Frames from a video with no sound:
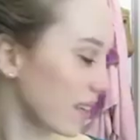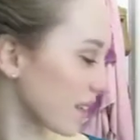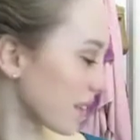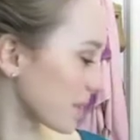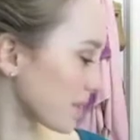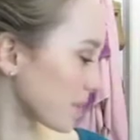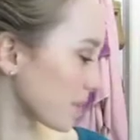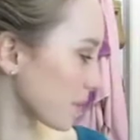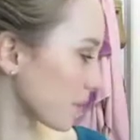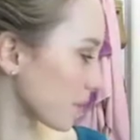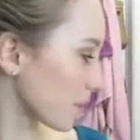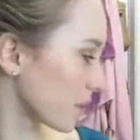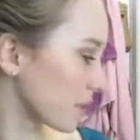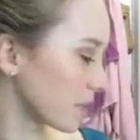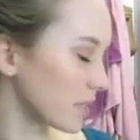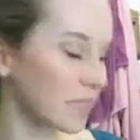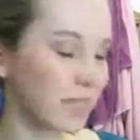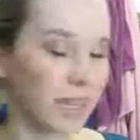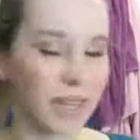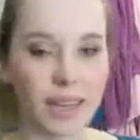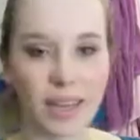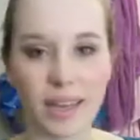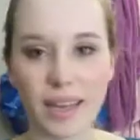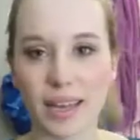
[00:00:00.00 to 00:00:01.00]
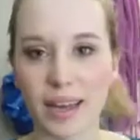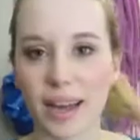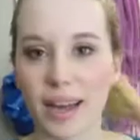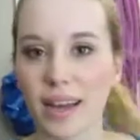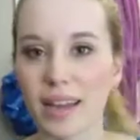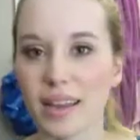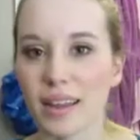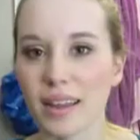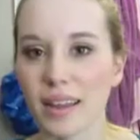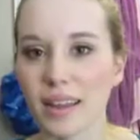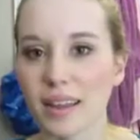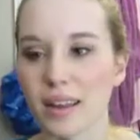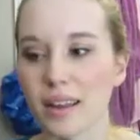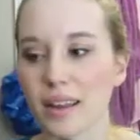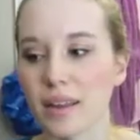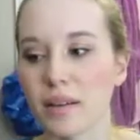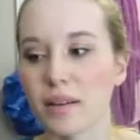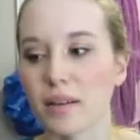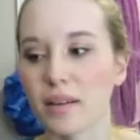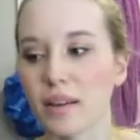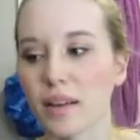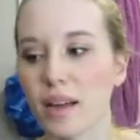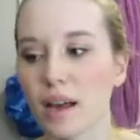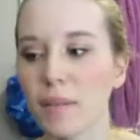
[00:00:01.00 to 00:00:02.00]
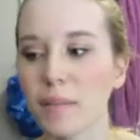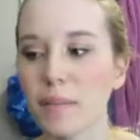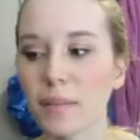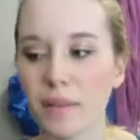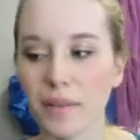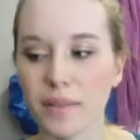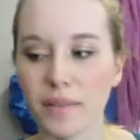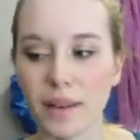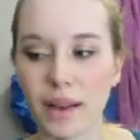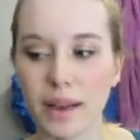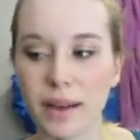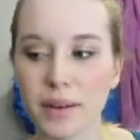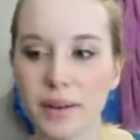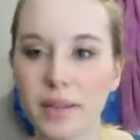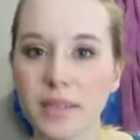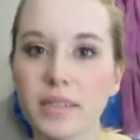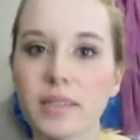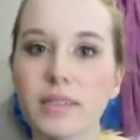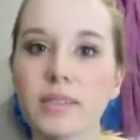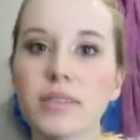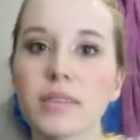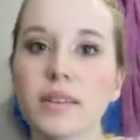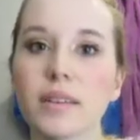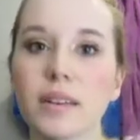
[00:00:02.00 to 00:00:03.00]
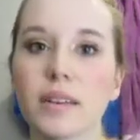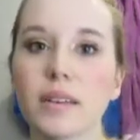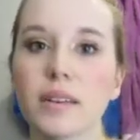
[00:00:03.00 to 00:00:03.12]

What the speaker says: because I'm going to get it cut in a couple of hours.